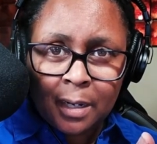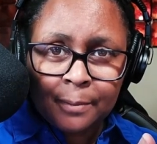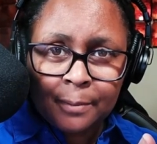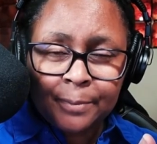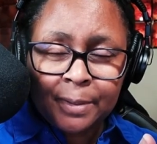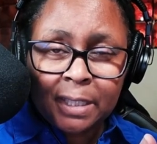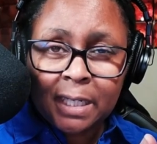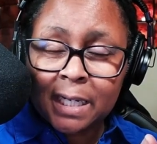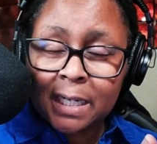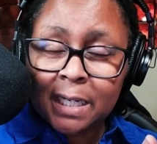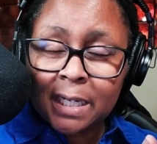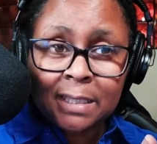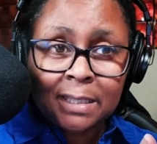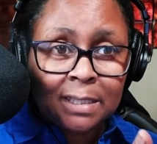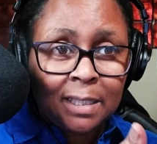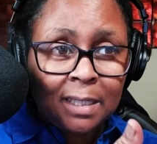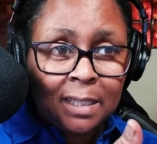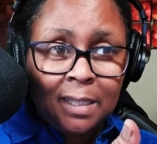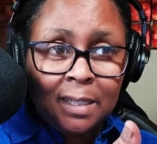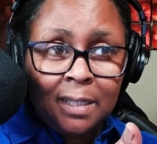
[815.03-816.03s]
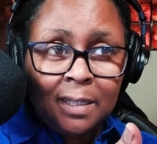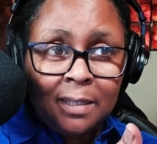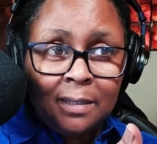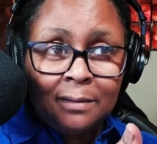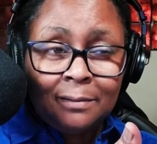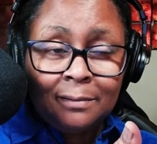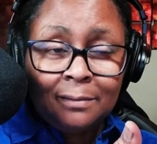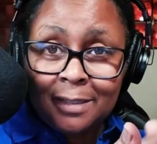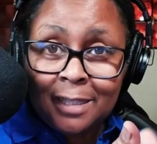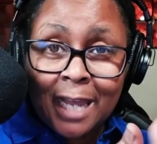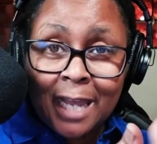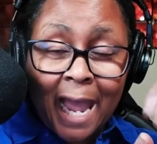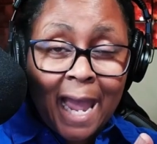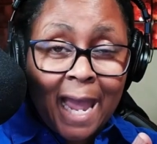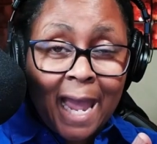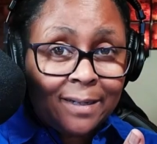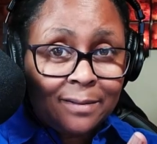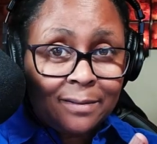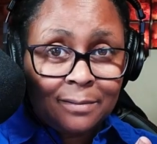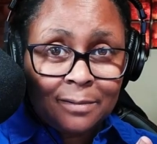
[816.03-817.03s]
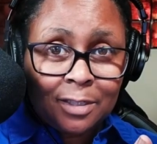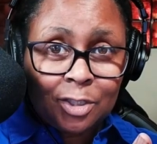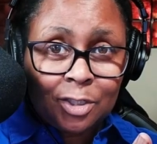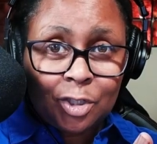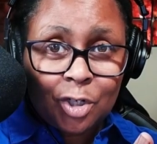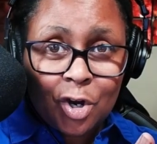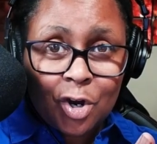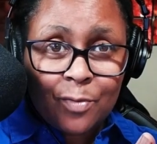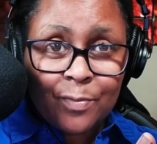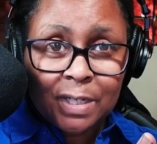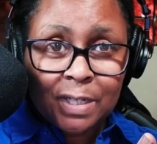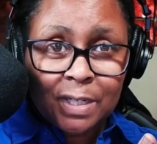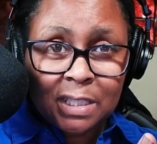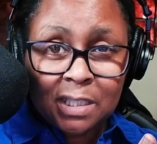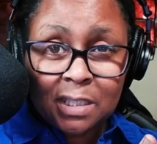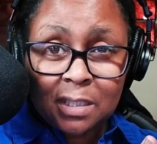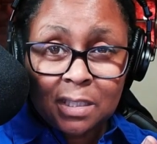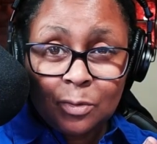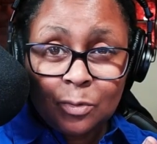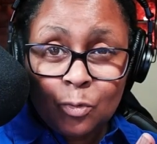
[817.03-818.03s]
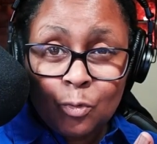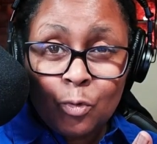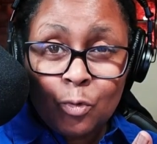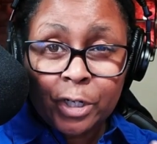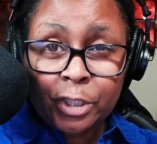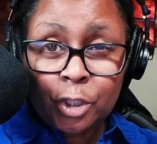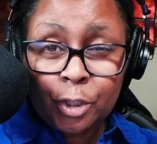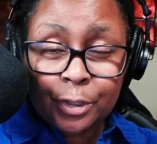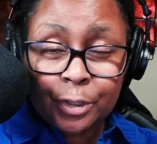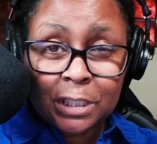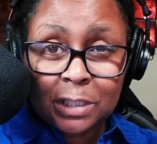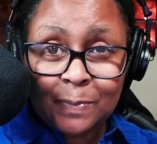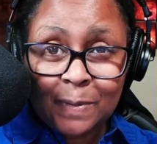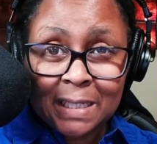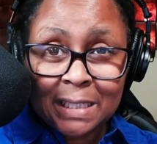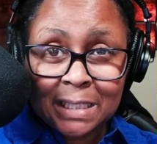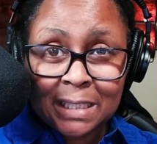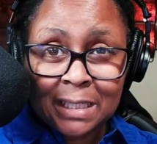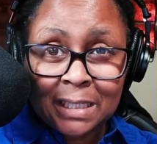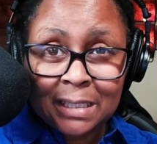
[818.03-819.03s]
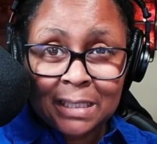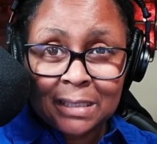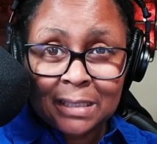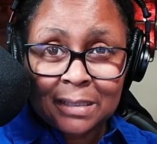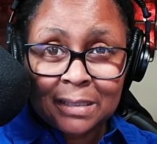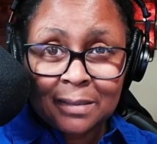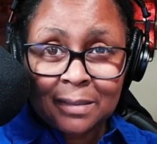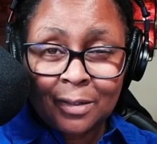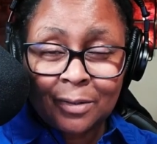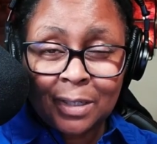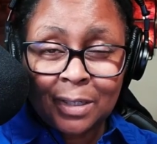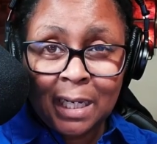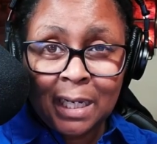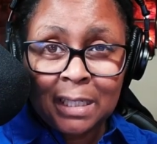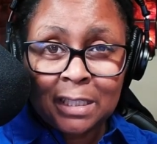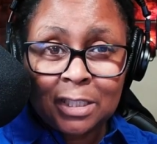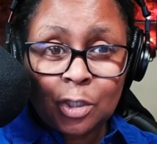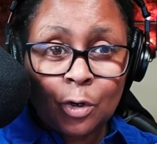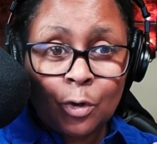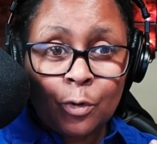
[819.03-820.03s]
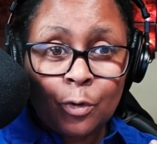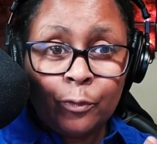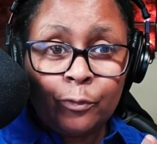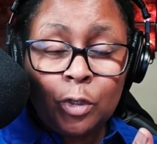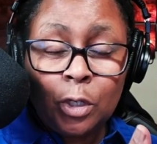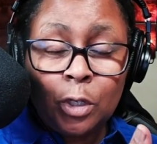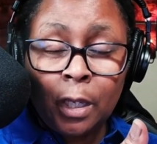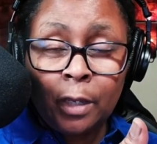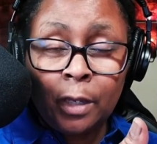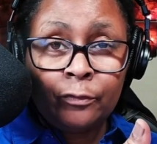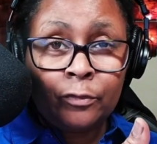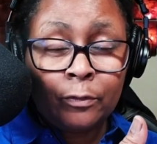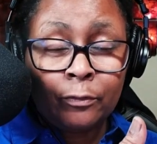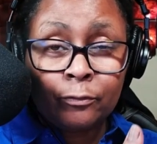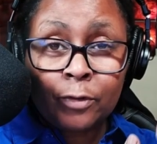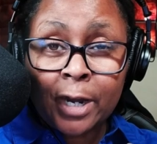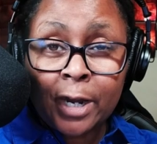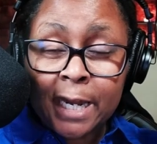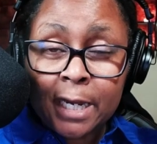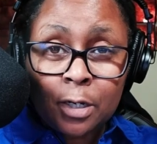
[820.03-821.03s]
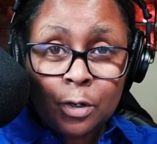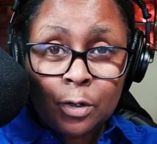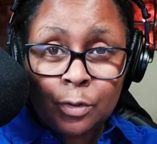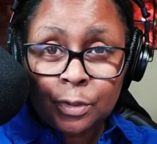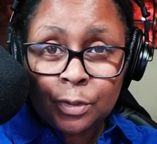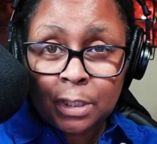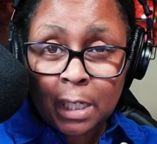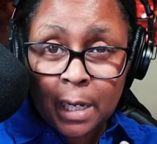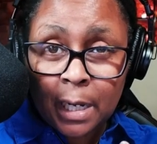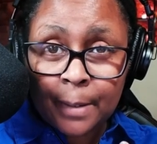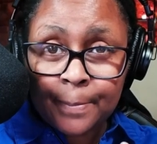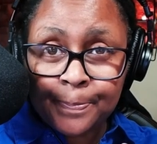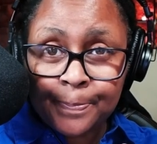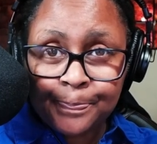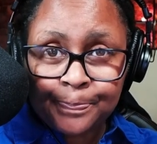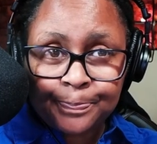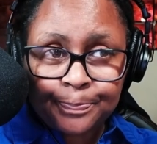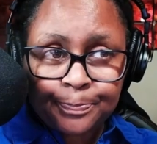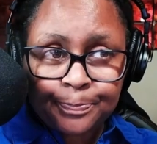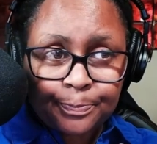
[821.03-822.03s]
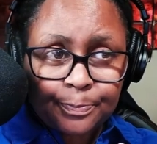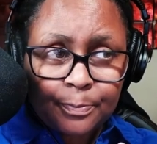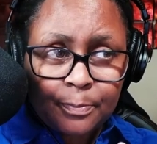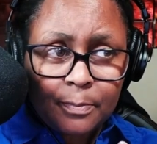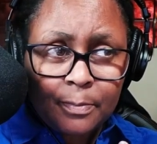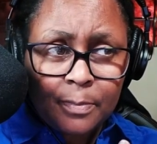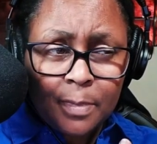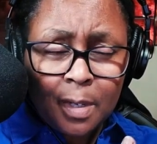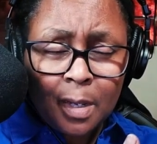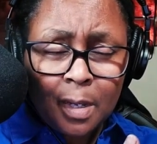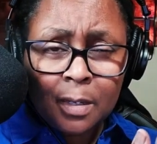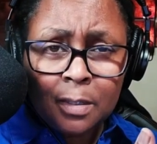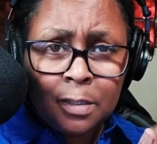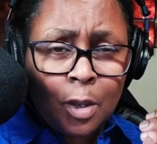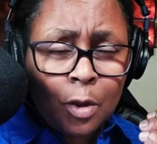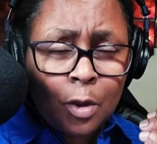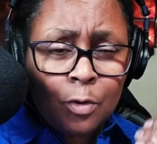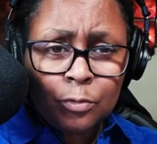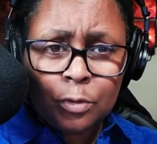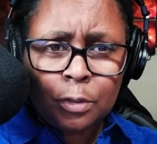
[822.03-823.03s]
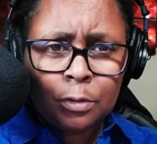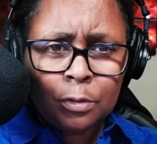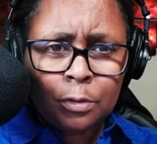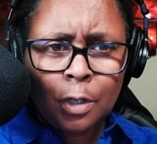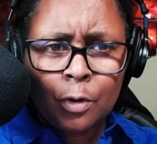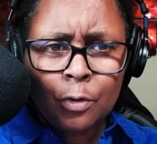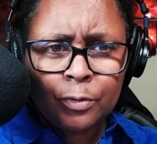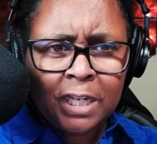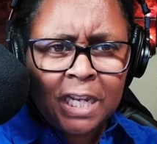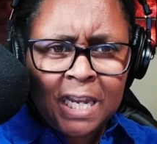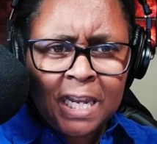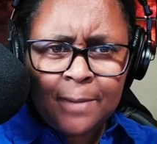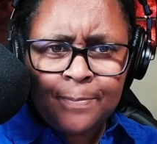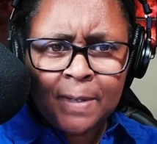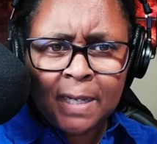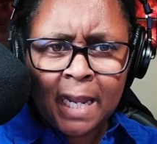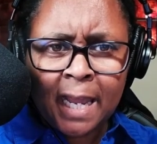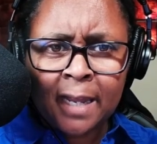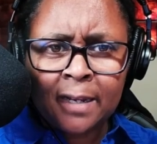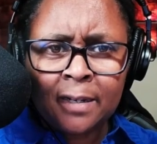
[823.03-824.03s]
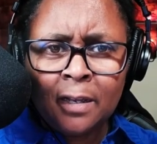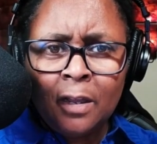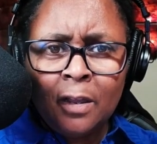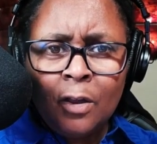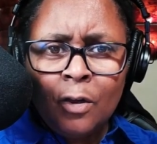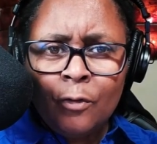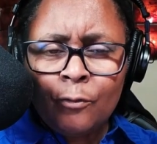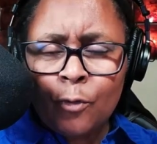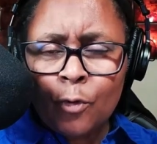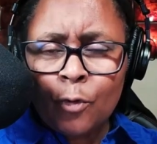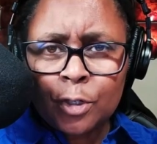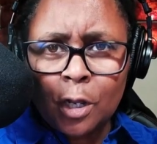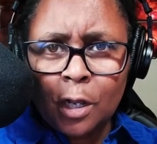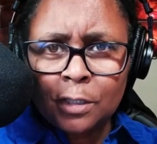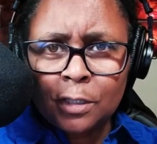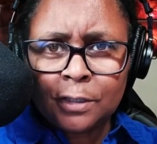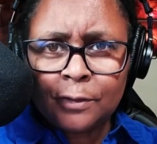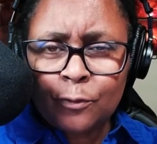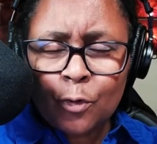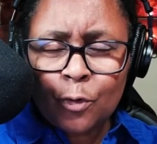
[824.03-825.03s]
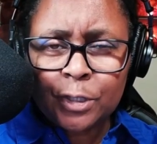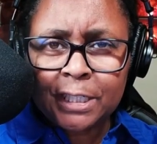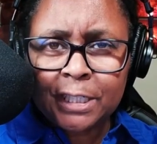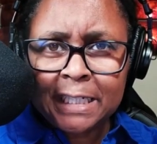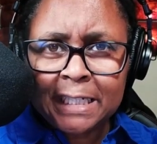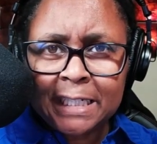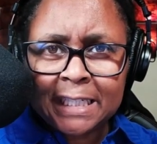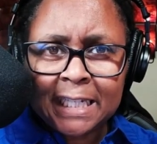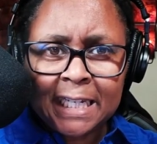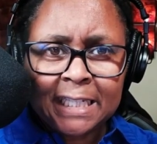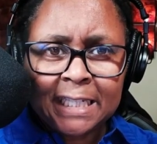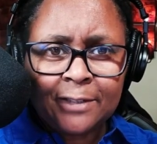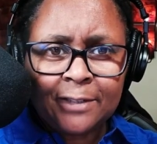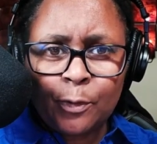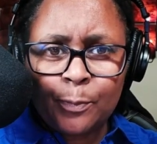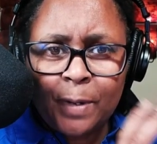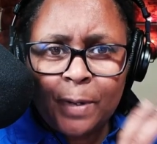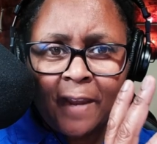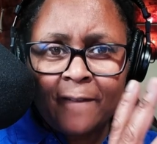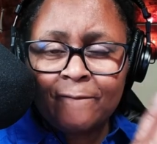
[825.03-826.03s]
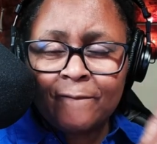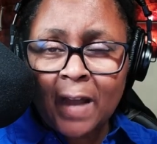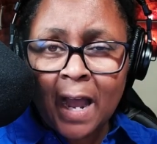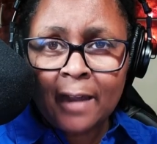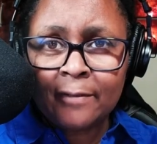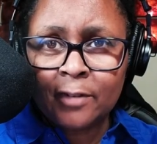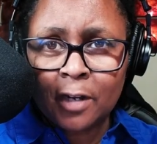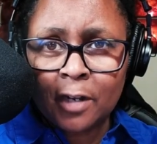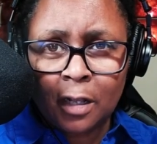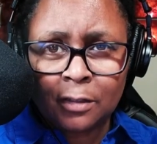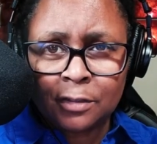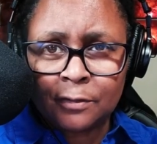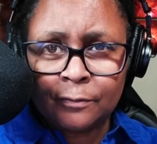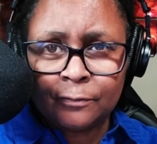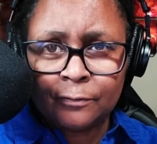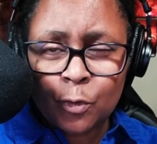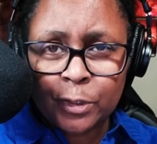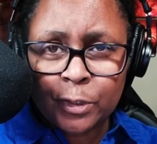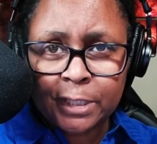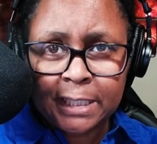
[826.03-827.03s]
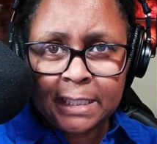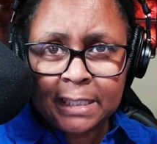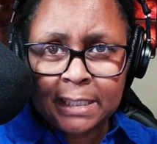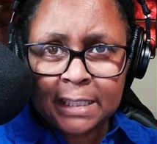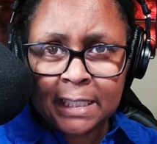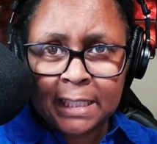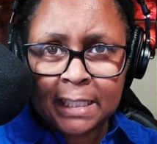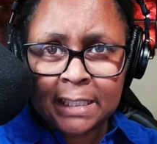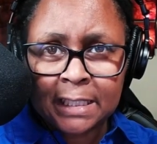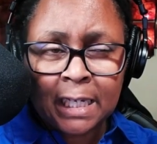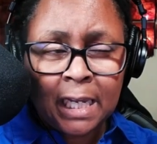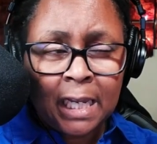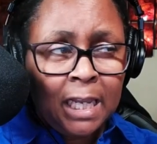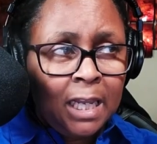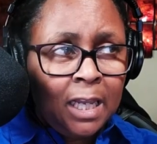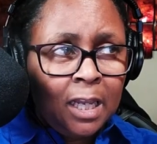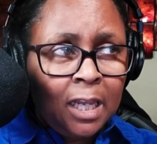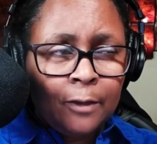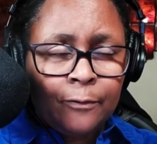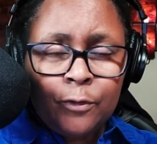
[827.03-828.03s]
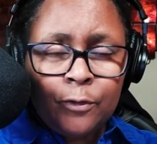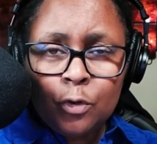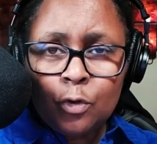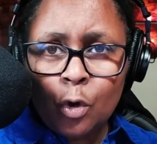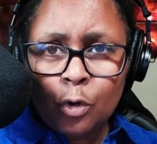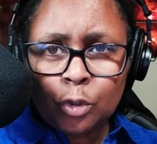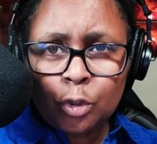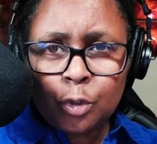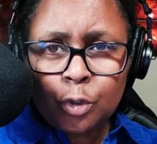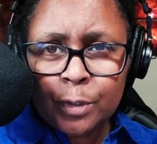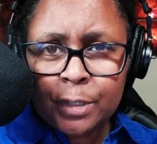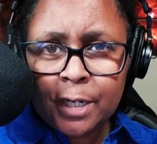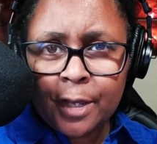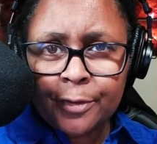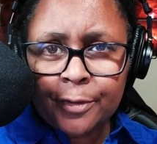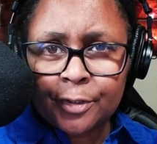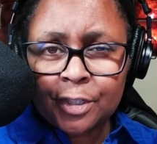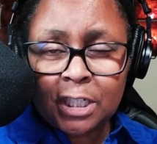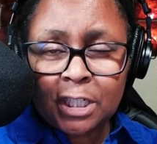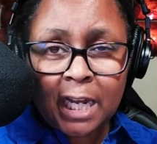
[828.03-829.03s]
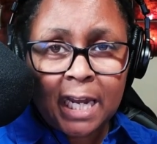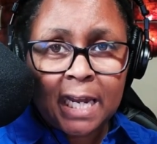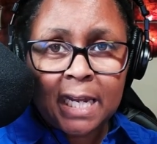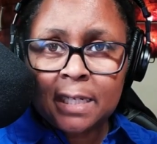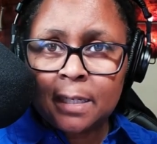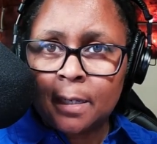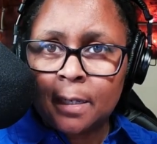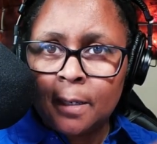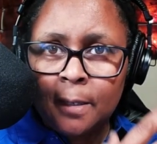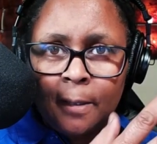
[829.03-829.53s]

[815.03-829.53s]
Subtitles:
because that determines what your expense is. Okay, so if the freight goes up, don't keep it at $4.14 if you're paying $5.14. If you go to another state,